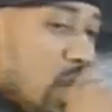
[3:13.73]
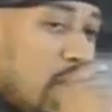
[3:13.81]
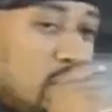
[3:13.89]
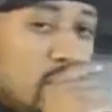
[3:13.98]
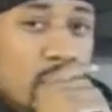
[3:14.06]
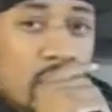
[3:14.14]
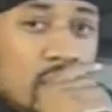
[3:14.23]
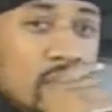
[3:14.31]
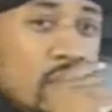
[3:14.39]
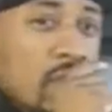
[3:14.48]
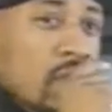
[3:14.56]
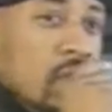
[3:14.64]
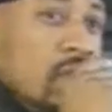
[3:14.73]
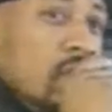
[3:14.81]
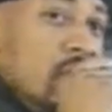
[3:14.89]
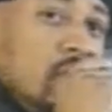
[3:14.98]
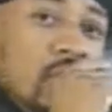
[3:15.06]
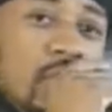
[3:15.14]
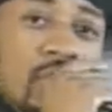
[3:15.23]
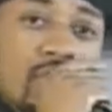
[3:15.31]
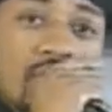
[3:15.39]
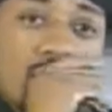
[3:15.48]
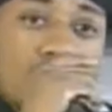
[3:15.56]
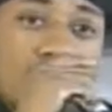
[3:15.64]
out there.
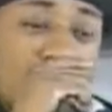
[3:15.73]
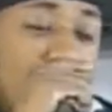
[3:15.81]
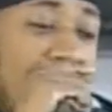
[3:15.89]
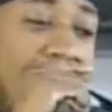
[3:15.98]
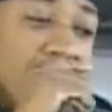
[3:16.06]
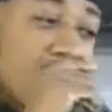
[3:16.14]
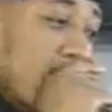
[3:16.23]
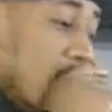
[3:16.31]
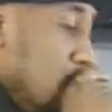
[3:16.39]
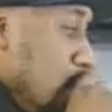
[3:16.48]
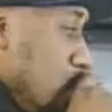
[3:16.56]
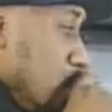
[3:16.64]
Um, it's just nonstop, man. You